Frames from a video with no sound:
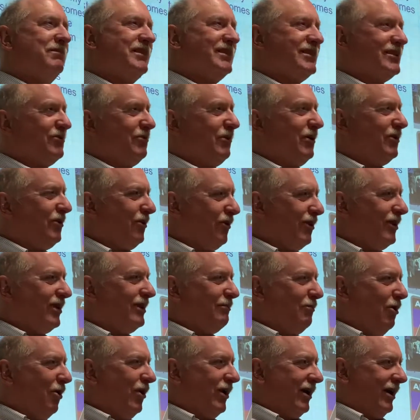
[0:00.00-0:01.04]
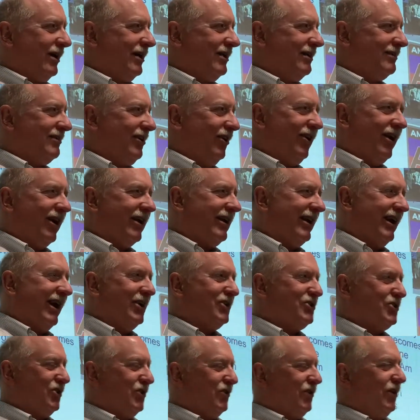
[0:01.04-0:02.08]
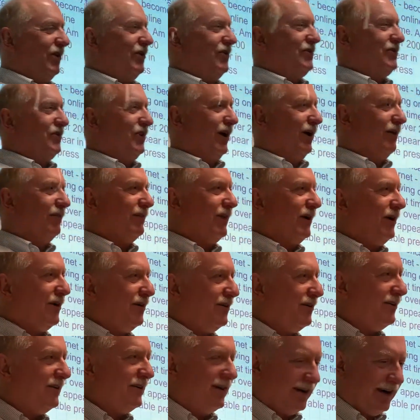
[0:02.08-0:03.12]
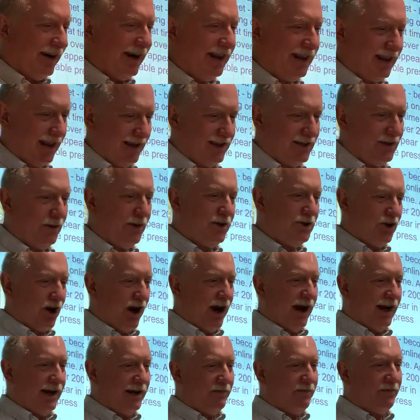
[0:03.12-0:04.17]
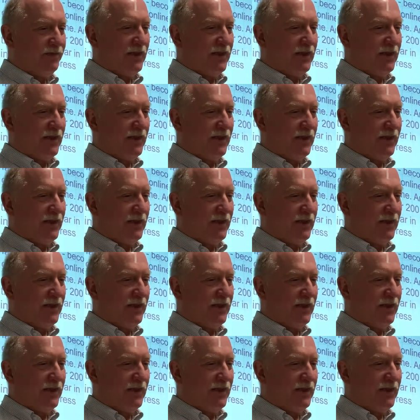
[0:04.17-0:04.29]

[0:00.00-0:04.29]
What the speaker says: It's 3:30 in the morning. They're not going to answer their cell phone or anything. So we tried,